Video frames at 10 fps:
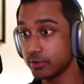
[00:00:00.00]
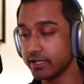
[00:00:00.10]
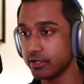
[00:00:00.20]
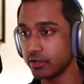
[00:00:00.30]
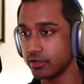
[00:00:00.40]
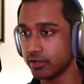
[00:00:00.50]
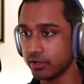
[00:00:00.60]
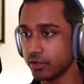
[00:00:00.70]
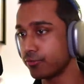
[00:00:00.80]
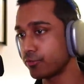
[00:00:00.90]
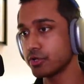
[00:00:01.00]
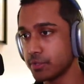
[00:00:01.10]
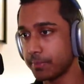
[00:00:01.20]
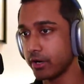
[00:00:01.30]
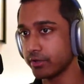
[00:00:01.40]
Like you're of course
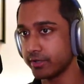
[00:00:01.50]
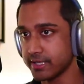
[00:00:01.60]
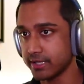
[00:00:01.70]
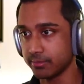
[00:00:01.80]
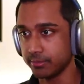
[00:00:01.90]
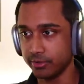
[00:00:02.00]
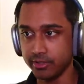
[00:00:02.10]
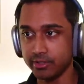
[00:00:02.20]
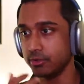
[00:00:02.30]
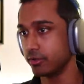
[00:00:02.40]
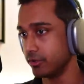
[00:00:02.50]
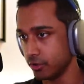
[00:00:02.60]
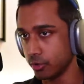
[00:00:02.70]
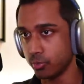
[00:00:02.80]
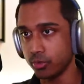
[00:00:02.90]
you're part of the design community. You're, you
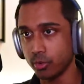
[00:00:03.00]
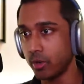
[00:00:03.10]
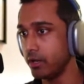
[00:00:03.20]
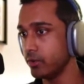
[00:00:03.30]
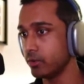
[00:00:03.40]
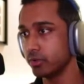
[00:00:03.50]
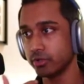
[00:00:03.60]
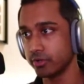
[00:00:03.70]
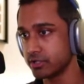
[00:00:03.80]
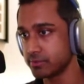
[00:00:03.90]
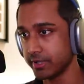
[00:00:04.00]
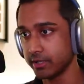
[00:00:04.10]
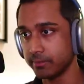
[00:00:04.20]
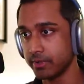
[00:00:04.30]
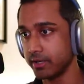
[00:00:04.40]
know, you're well known. You're
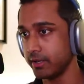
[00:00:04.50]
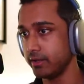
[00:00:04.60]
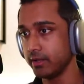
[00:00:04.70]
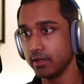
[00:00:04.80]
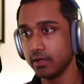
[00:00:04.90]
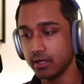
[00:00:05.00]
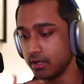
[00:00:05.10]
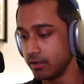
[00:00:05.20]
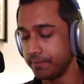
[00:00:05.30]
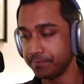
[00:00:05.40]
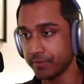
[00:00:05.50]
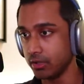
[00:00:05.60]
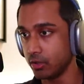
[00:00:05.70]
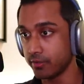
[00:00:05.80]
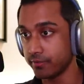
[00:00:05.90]
respected by a
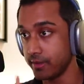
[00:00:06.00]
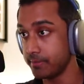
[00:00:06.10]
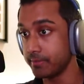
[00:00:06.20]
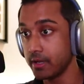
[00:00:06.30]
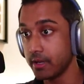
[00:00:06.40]
lot of them.